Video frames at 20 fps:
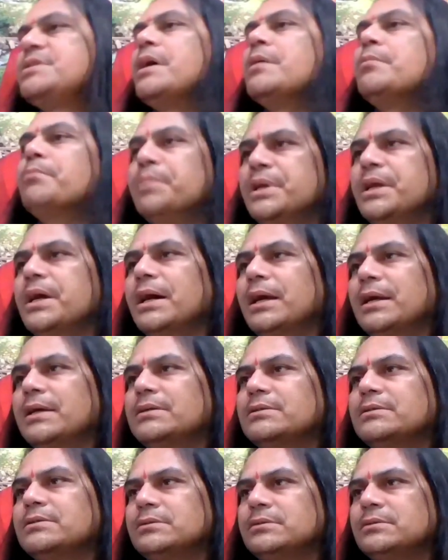is
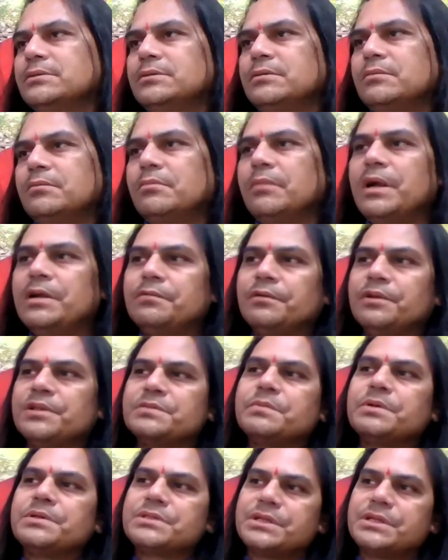MBI,
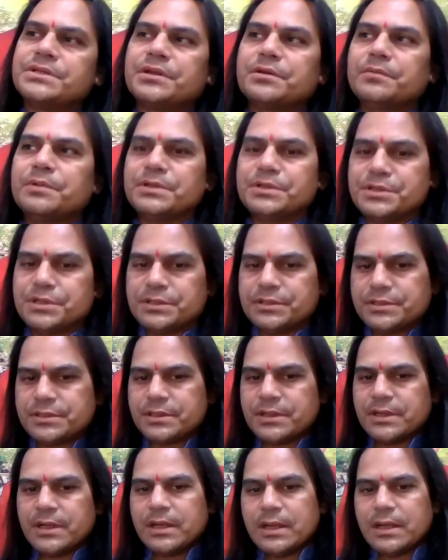mindfulness-based
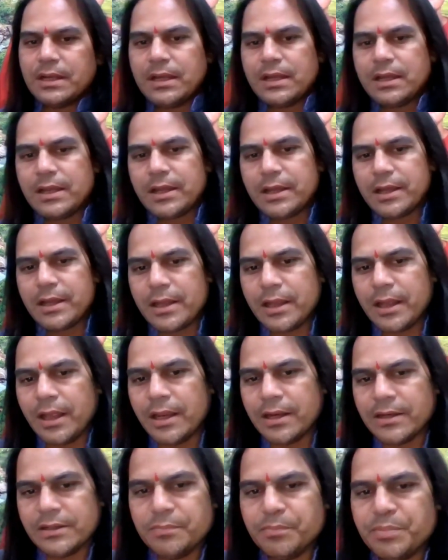interventions.
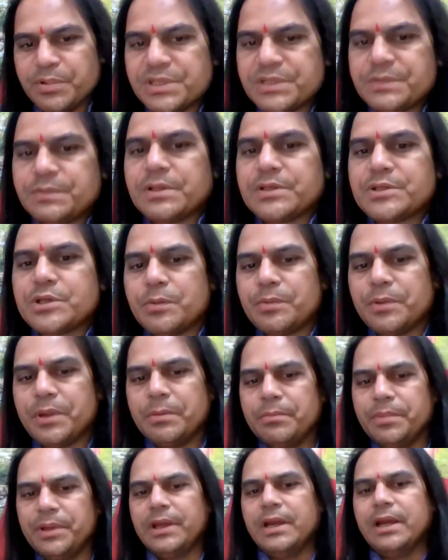And the principles of
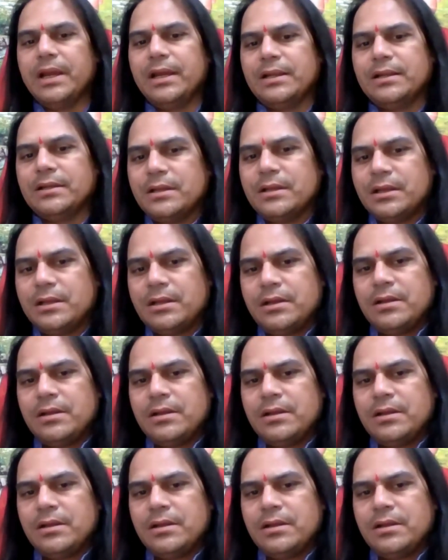MBI,